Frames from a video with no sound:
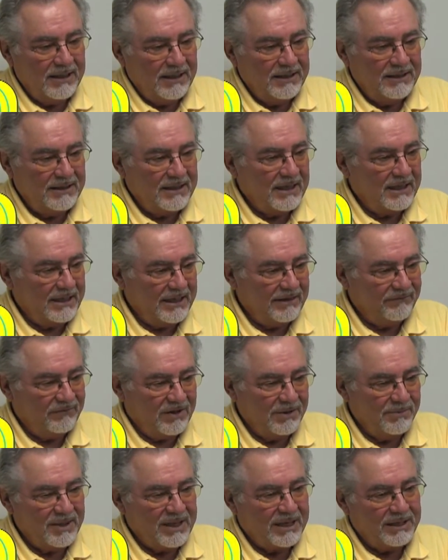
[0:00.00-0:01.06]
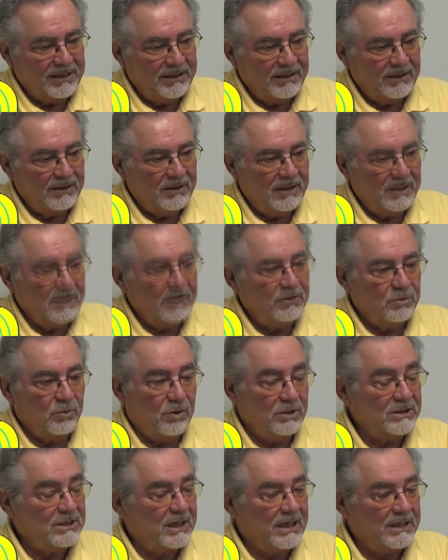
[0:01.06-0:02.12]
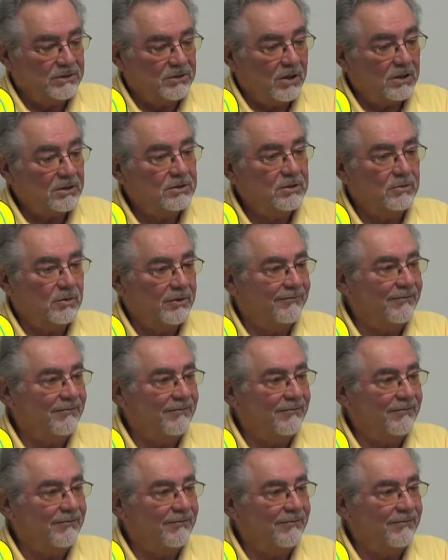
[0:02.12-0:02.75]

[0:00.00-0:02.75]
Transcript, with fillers: that have come out here. Uh, the ones that I talked to were